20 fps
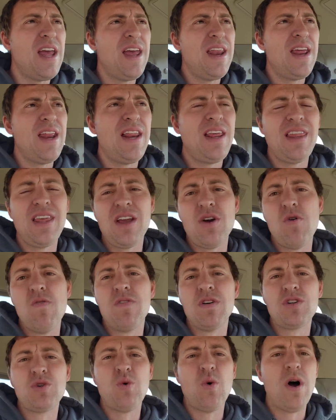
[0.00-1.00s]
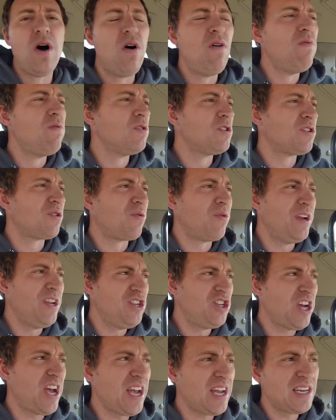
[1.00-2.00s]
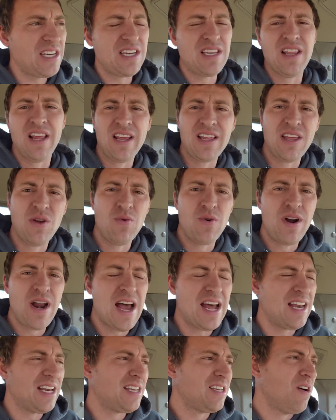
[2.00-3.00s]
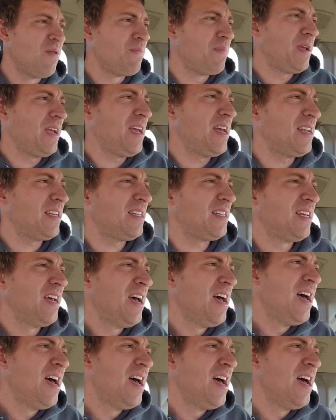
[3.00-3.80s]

and anything over 12 was a reject, like they were not dumping it.